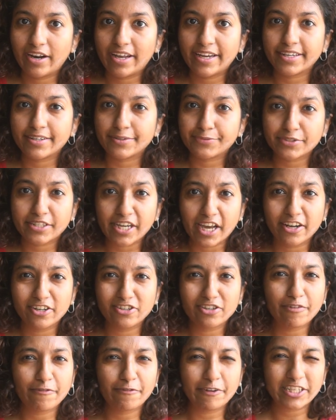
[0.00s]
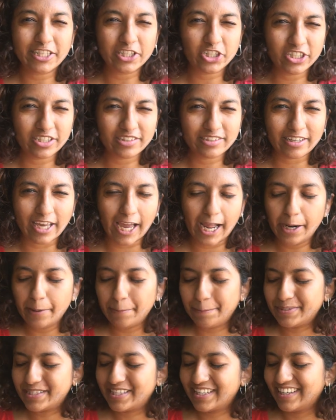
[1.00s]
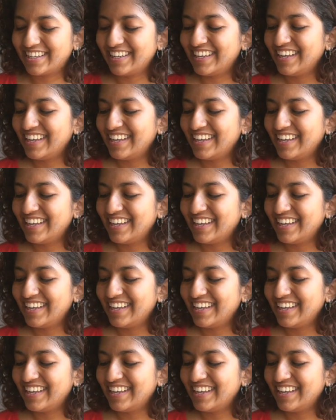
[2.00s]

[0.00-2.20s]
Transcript: like dandruff and itchy scalps.